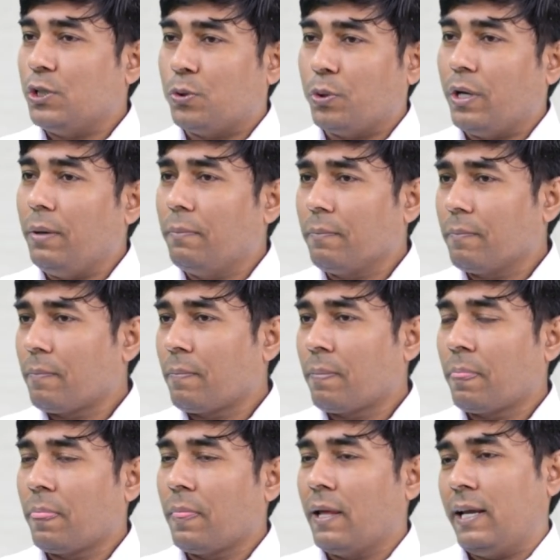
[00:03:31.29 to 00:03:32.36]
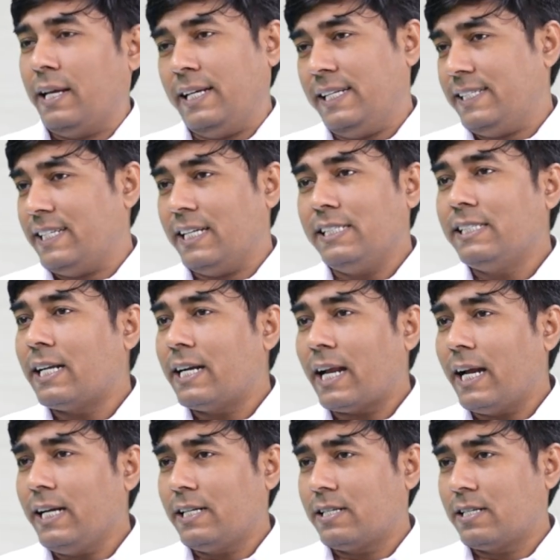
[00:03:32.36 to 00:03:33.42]
to him. He changed the
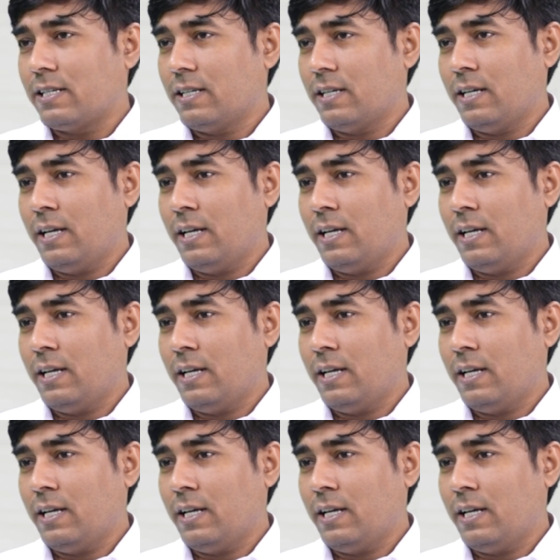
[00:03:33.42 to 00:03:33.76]
diet.